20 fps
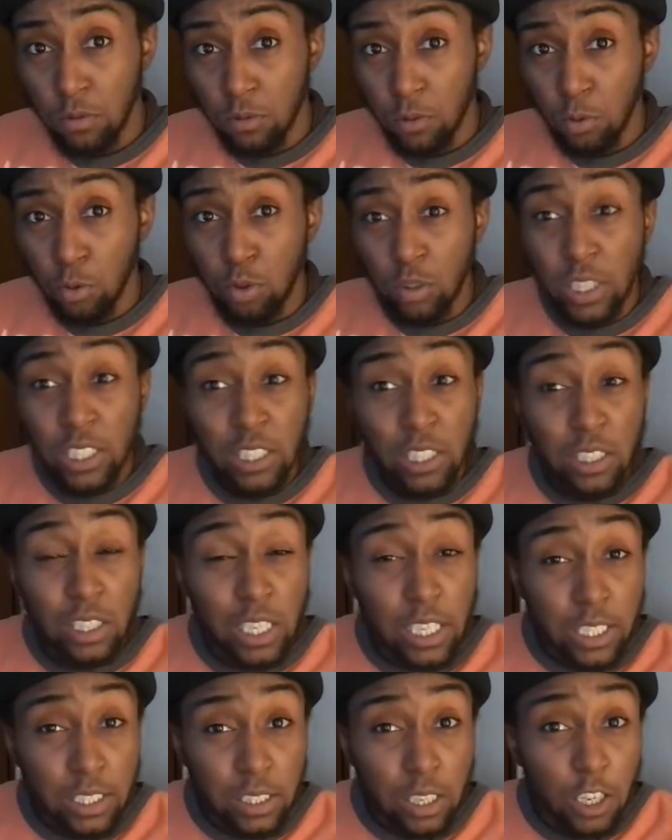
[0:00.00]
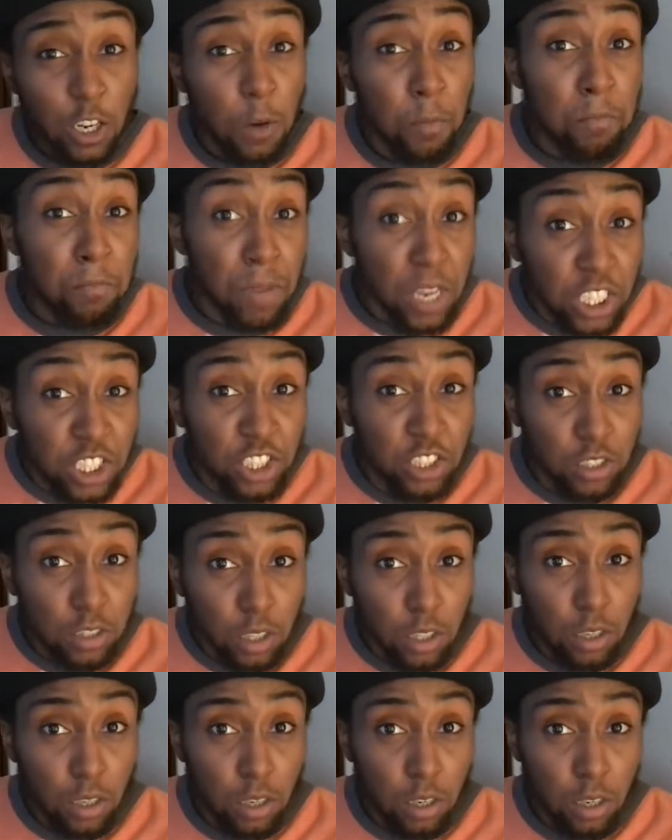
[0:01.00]
or at the least commissioned
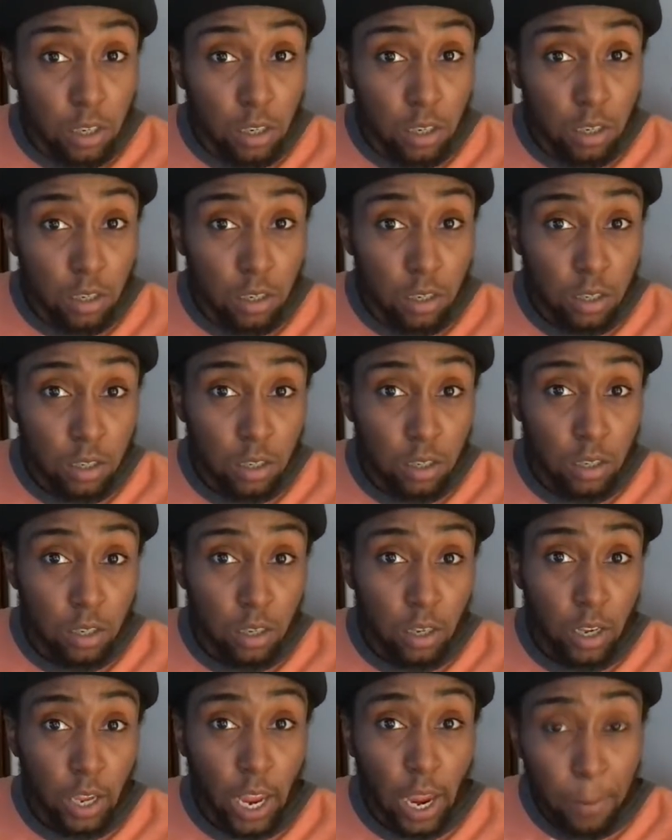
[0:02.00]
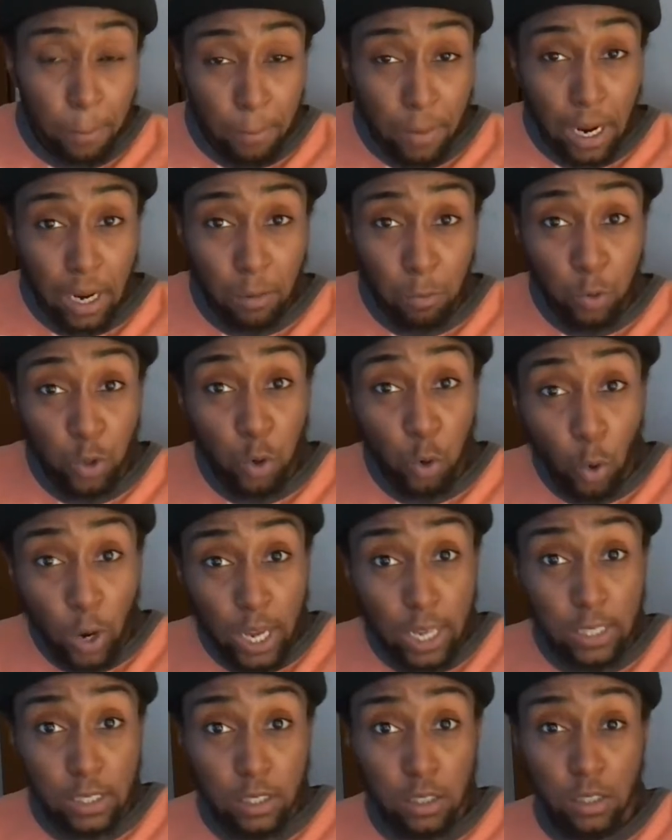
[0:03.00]
at my
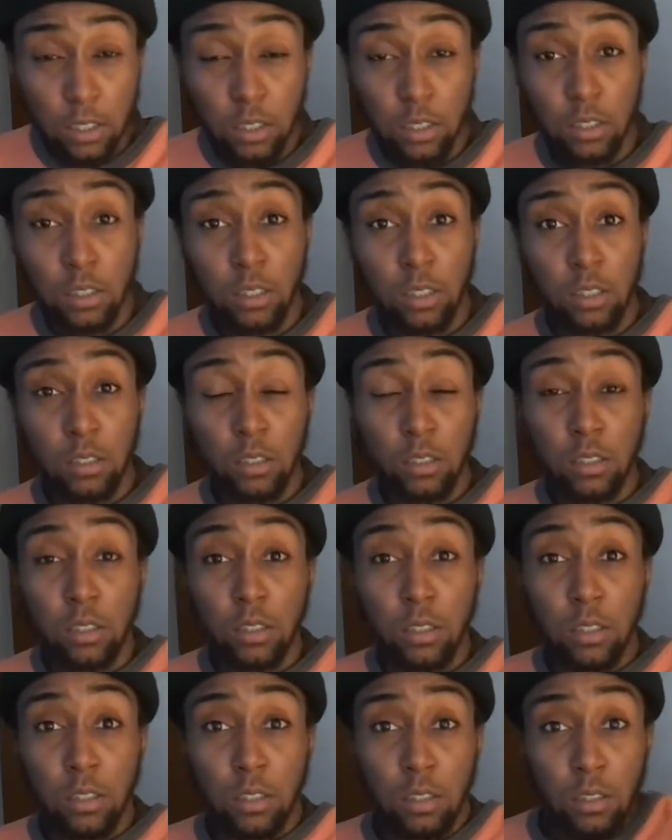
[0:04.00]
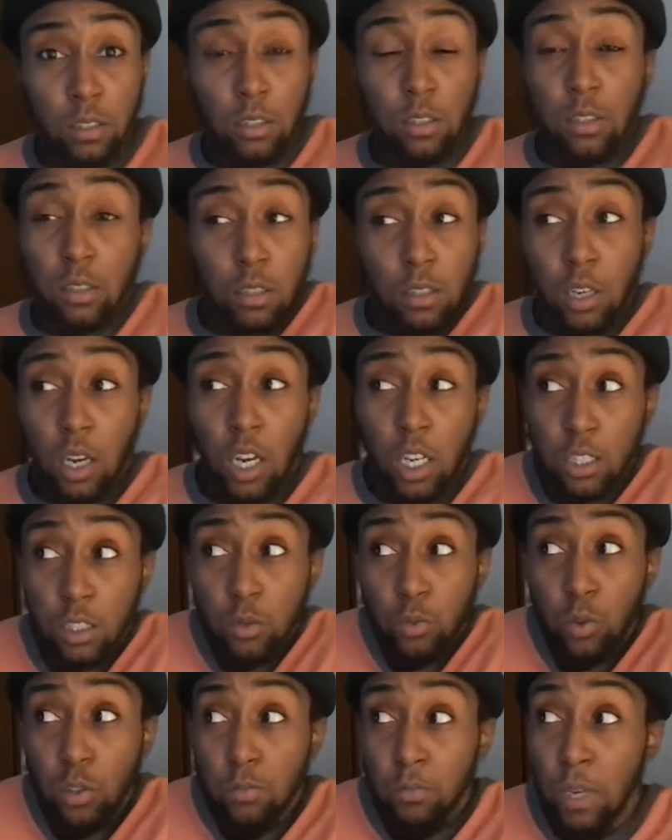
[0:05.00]
request. I
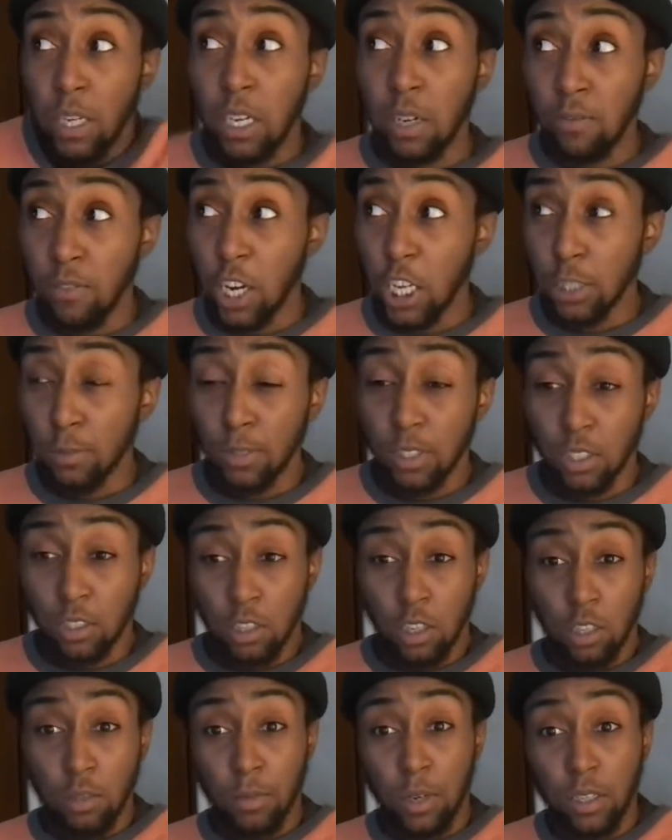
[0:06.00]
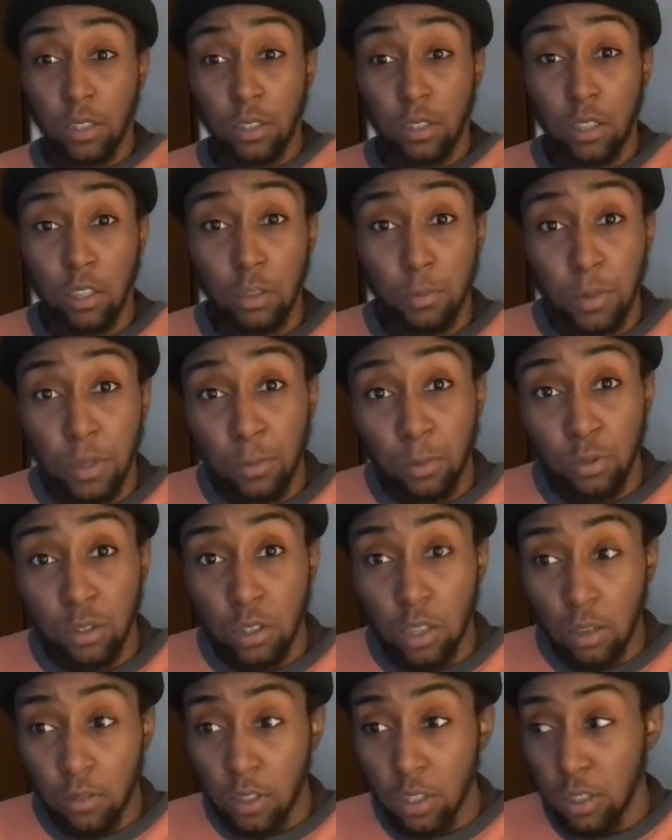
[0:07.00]
just wouldn't make investments into other body, other people's
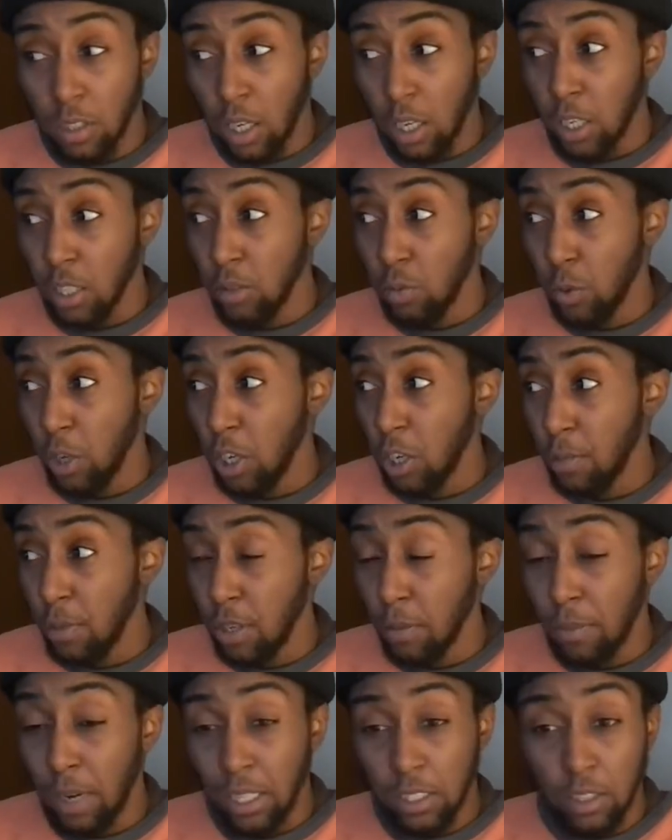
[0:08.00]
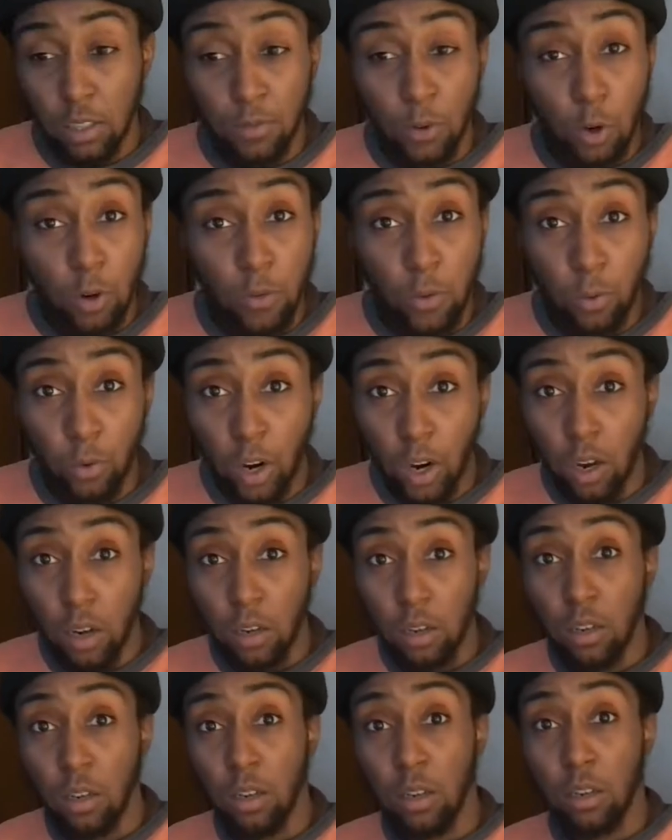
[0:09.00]
stuff because like it's weird to me to buy stuff off the rack.
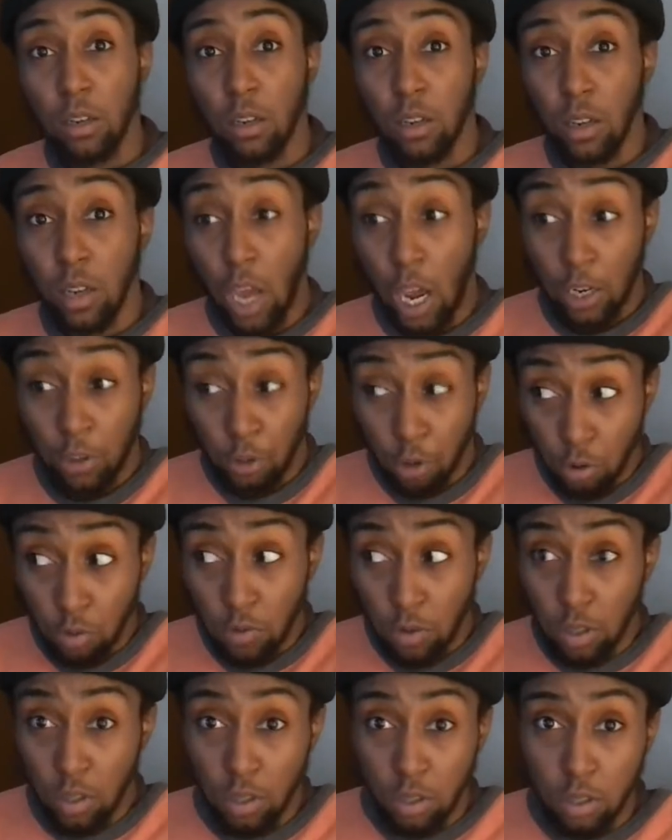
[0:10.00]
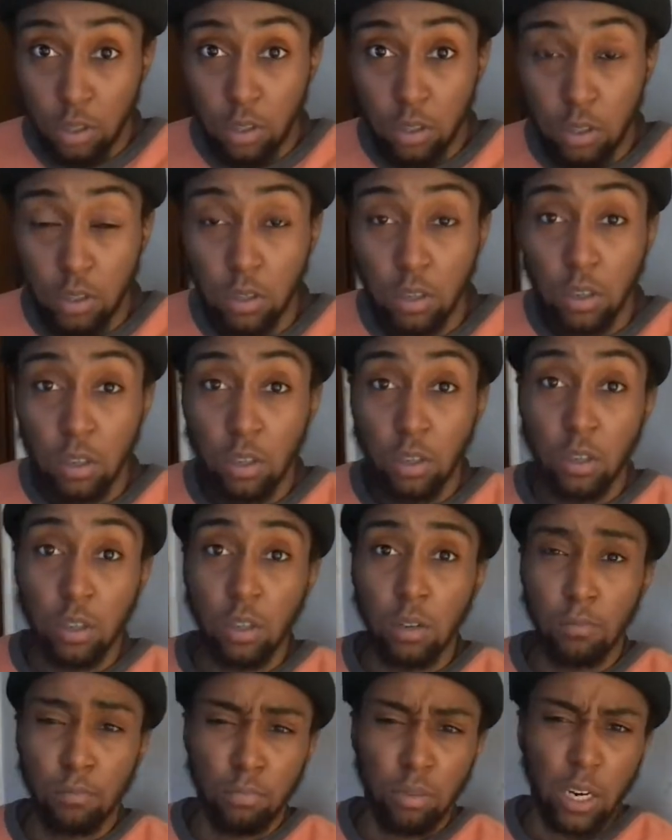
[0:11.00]
I do it,
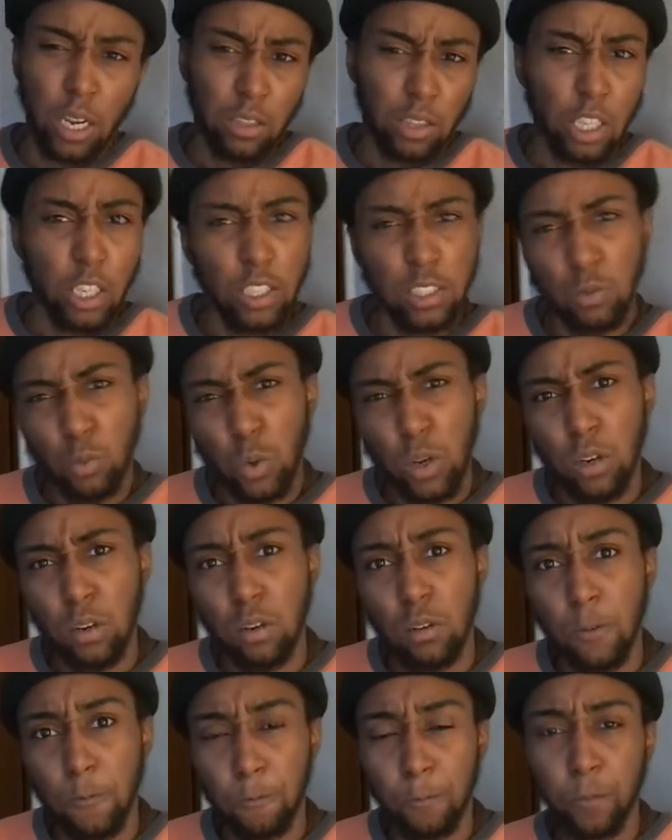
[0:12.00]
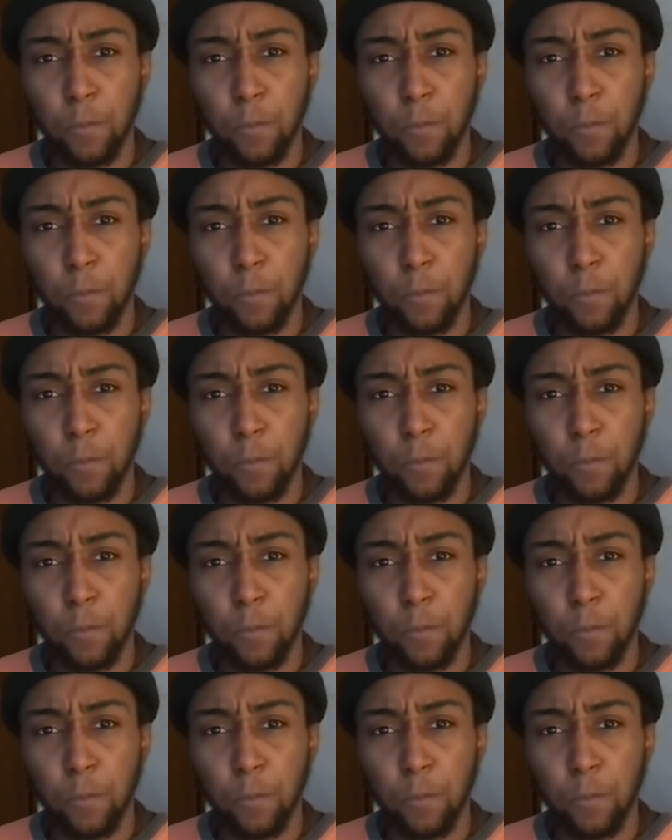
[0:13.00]
but I think it's weird,